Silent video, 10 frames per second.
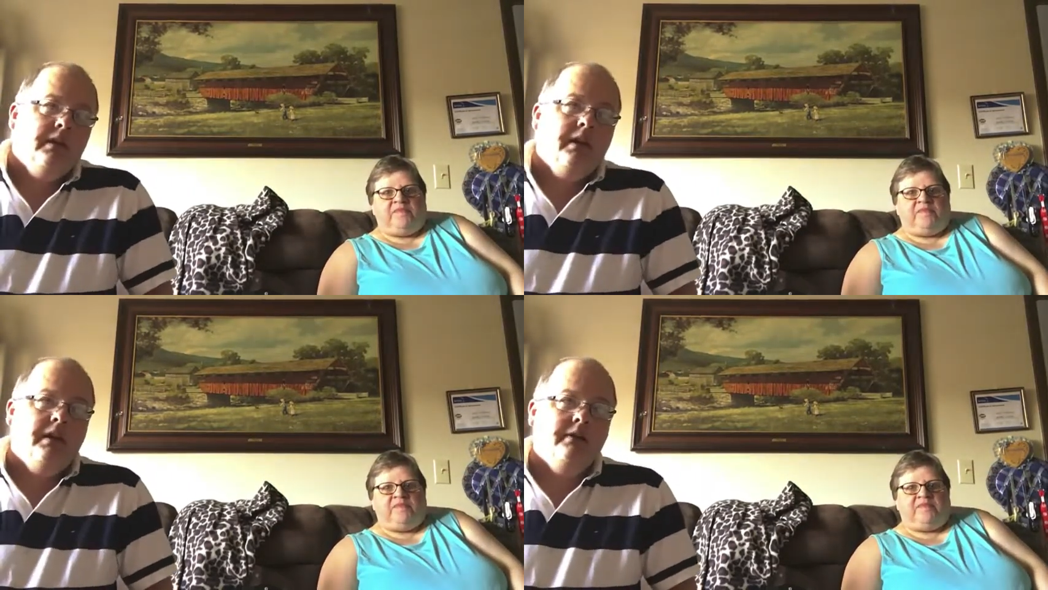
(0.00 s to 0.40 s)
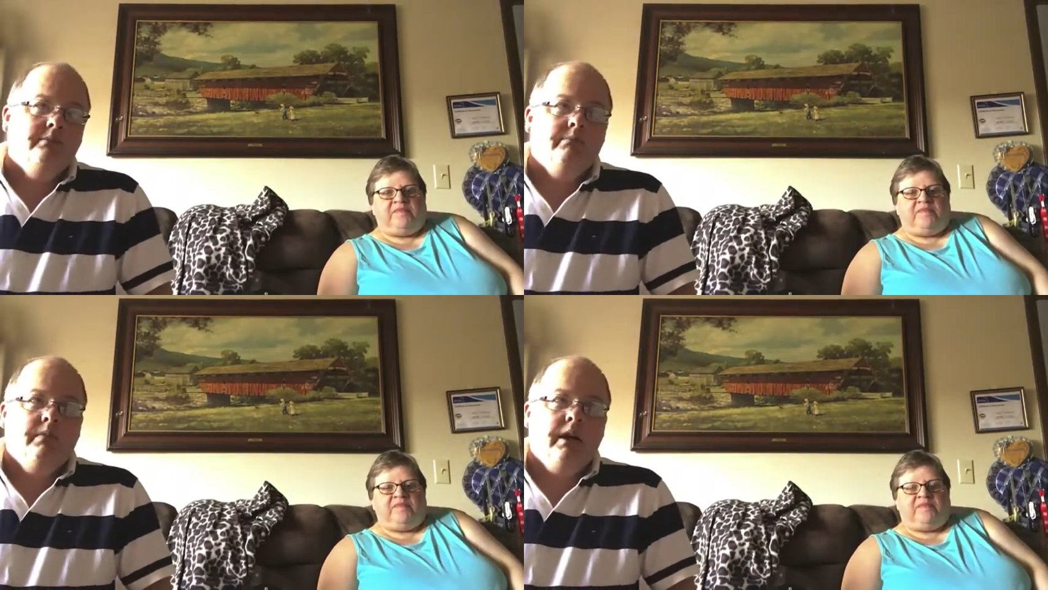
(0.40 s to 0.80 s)
Speaker 1: I...
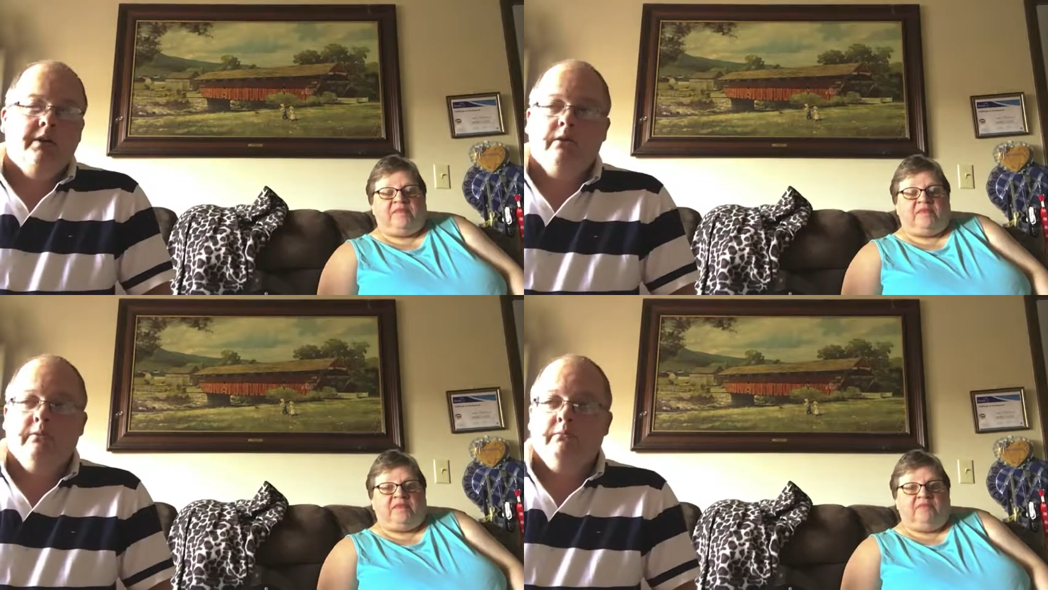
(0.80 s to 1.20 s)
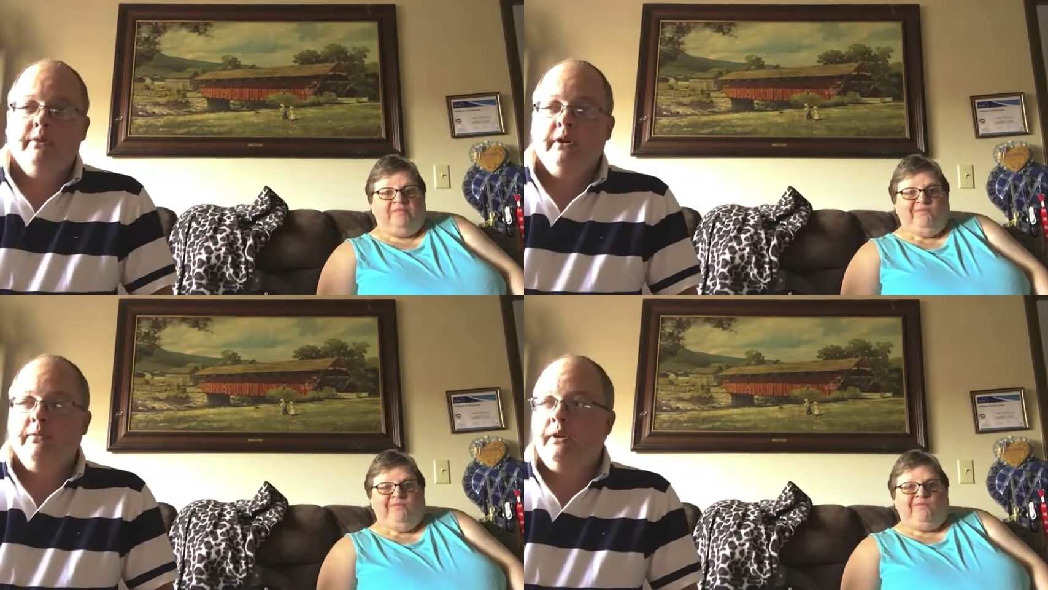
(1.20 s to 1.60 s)
I don't,
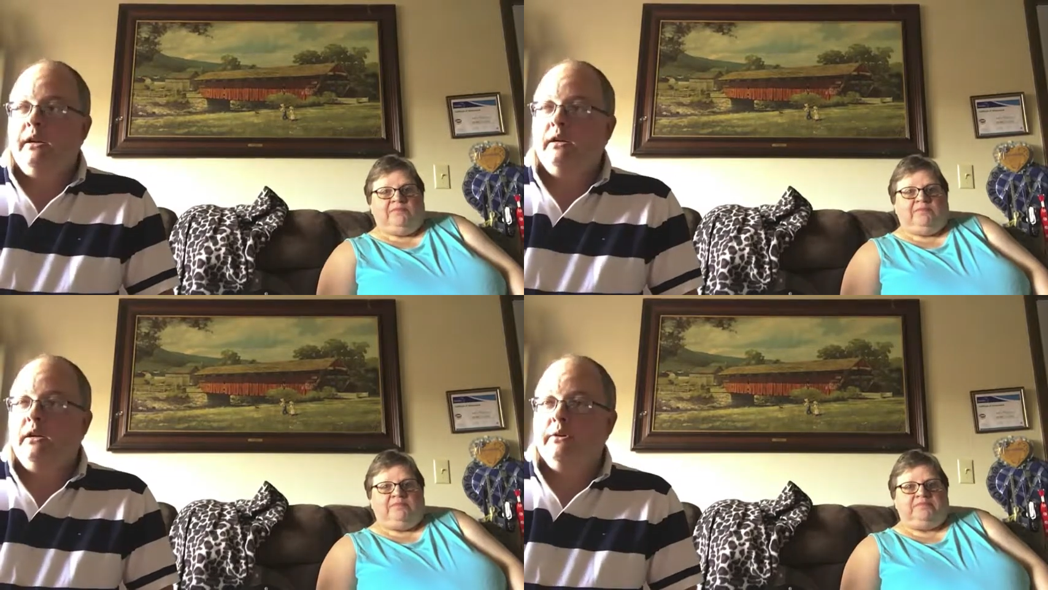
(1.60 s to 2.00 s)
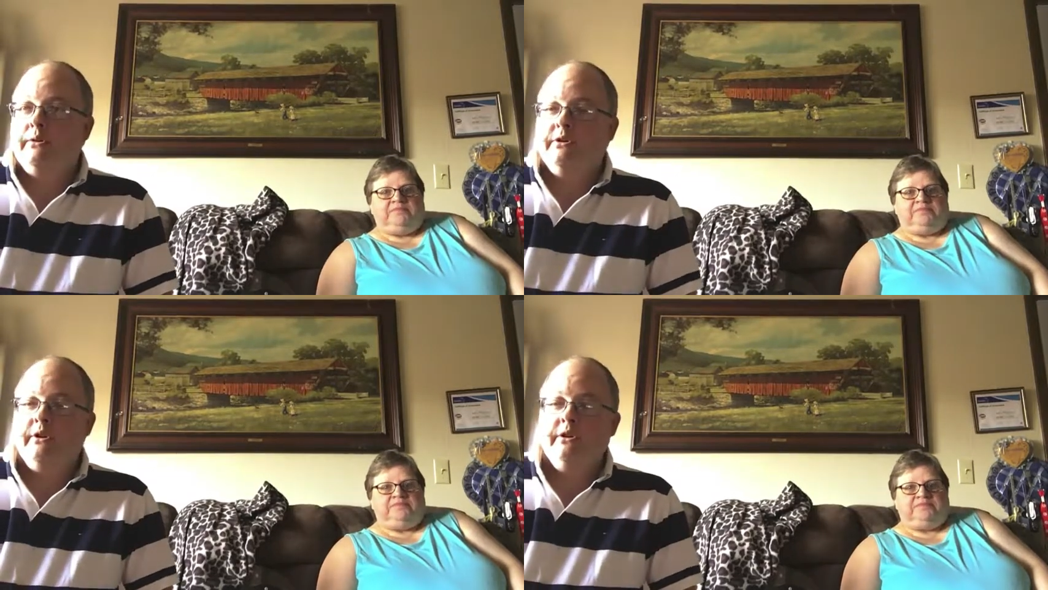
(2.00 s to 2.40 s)
we haven't had a lot of
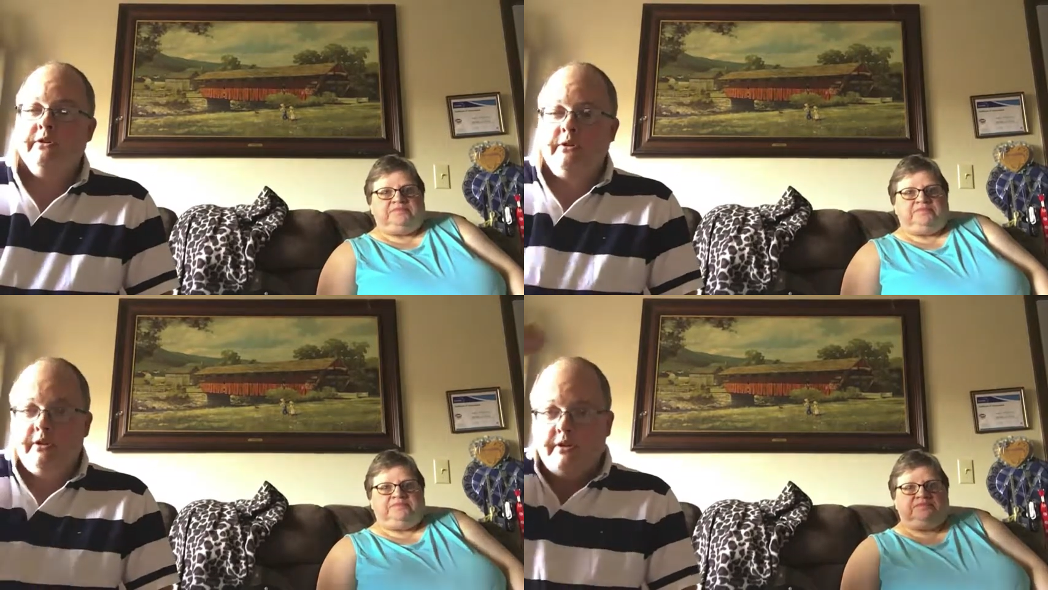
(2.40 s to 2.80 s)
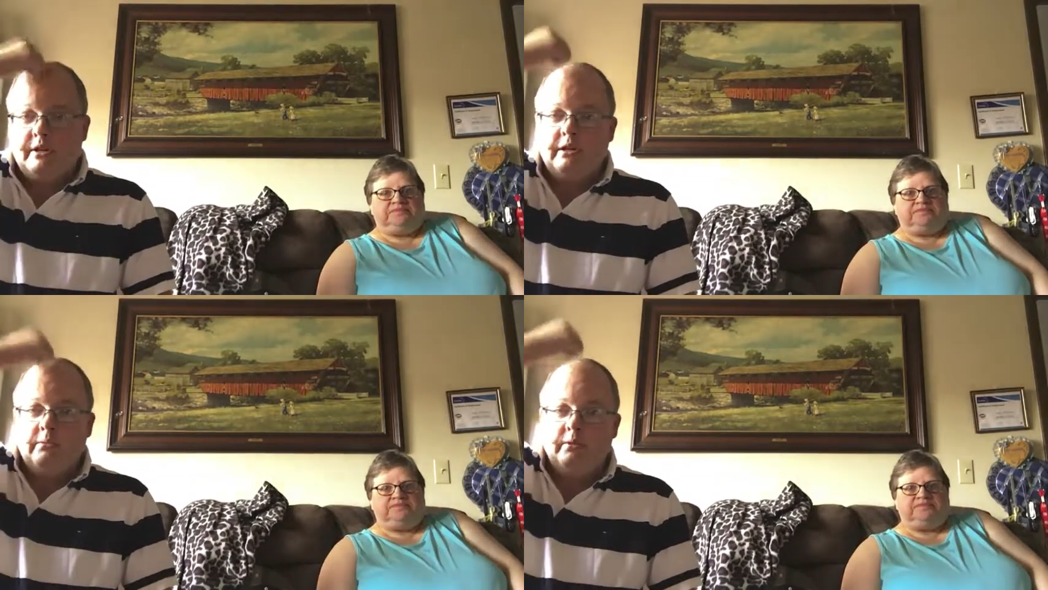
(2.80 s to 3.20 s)
returns,
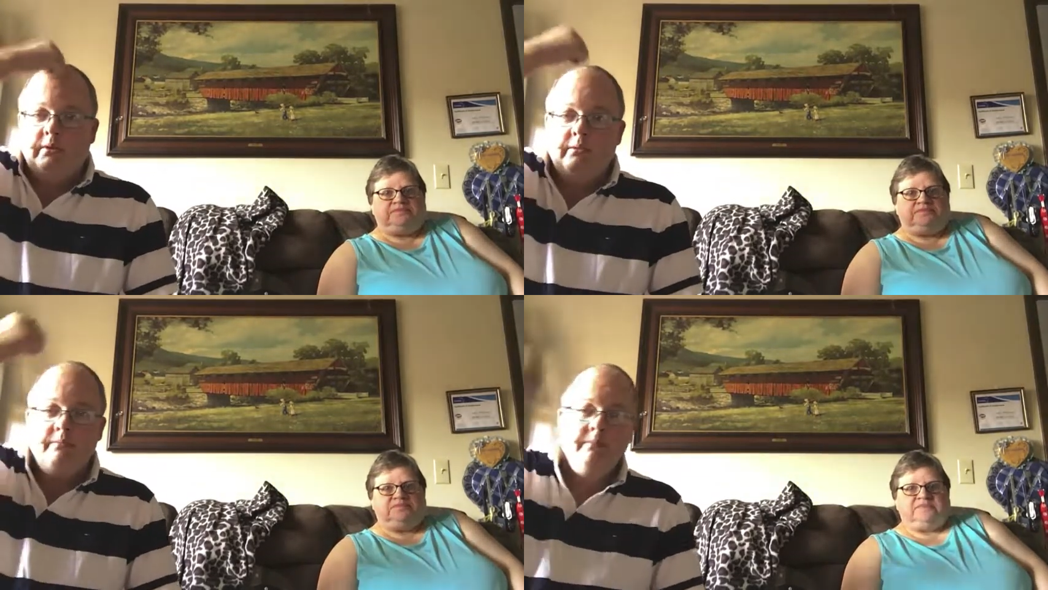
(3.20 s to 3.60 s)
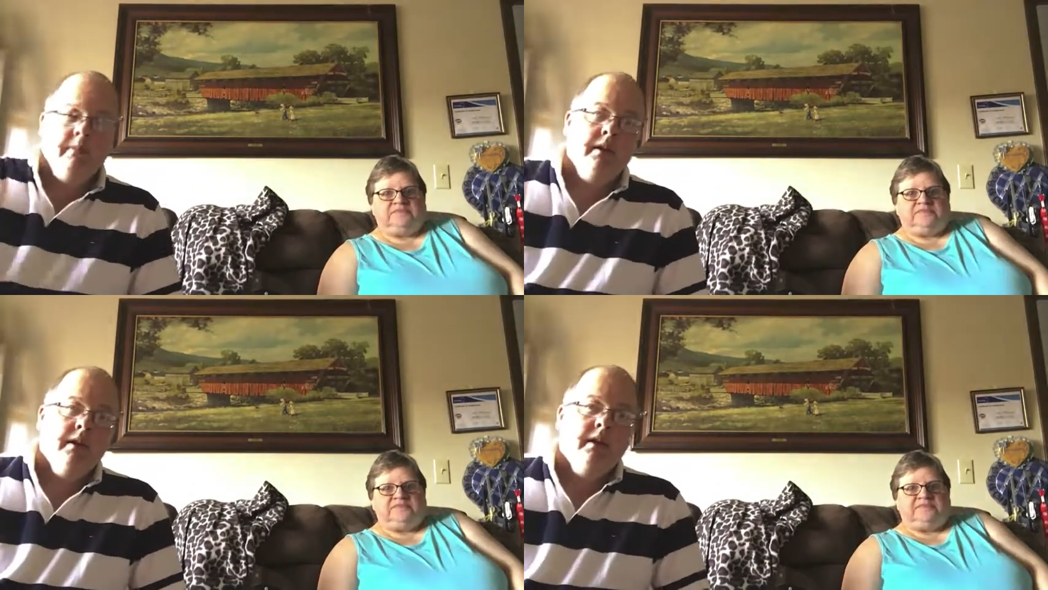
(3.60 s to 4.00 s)
knock on wood,
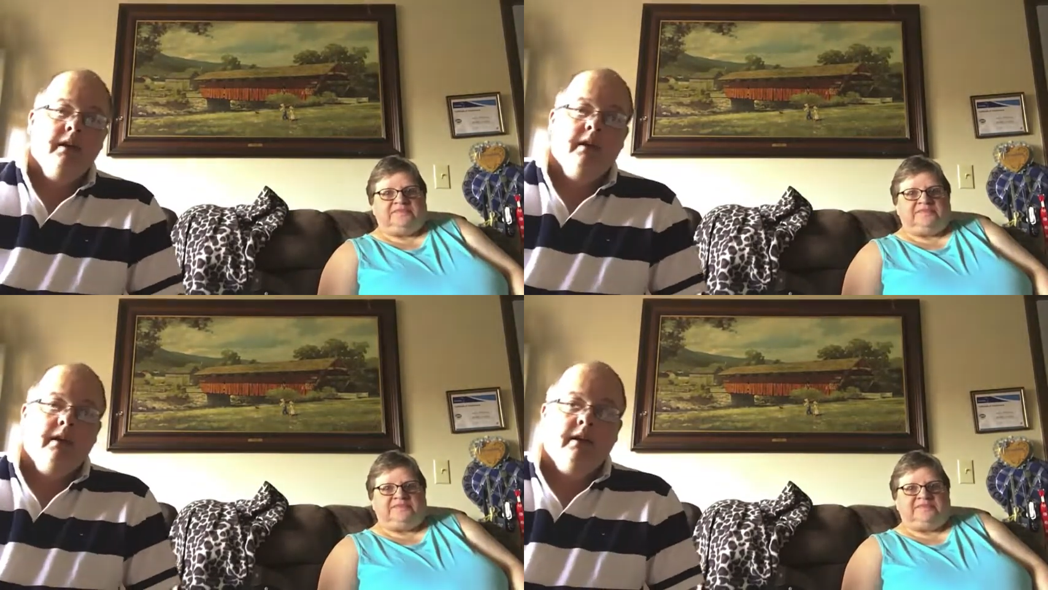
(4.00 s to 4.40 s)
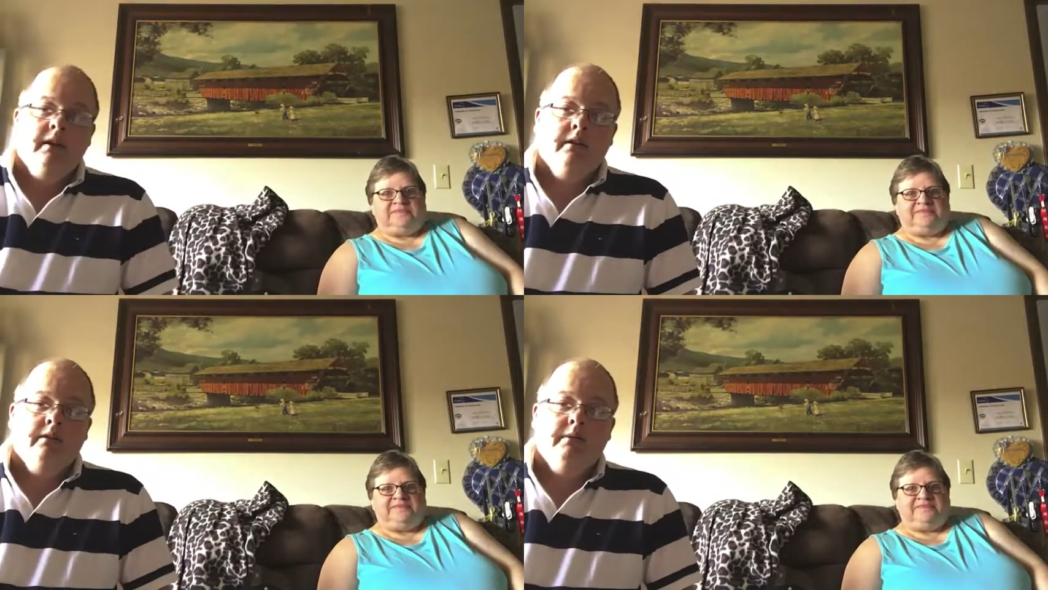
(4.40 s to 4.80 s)
mm-hmm.
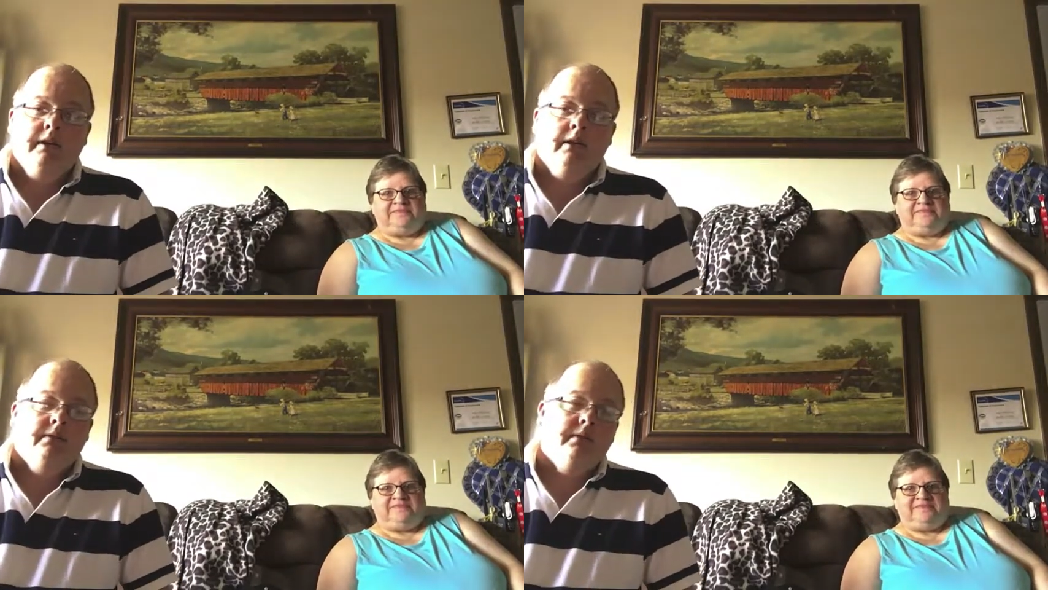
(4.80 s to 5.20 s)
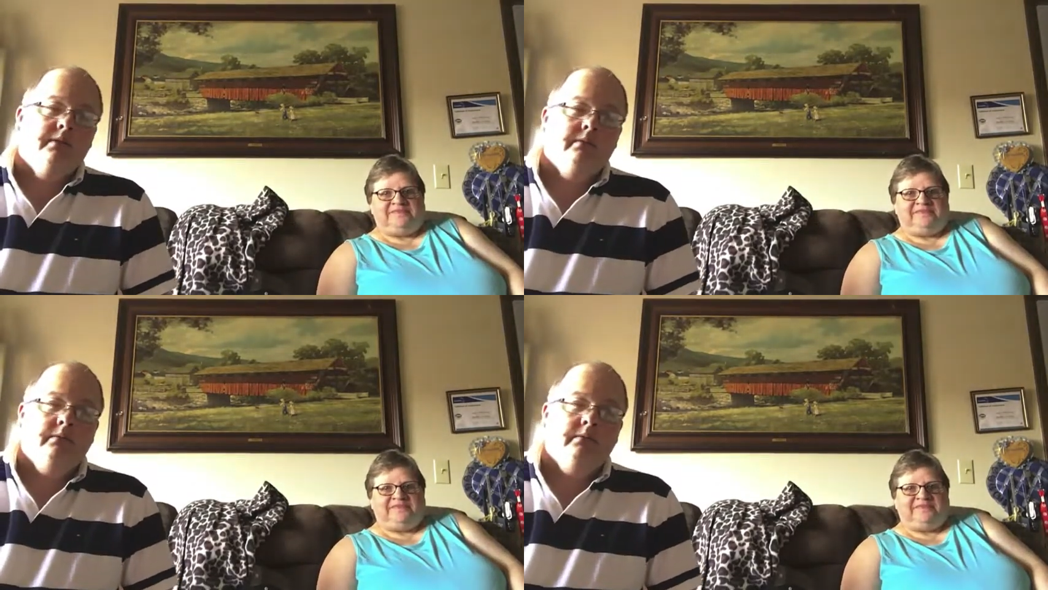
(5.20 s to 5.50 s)
and we haven't,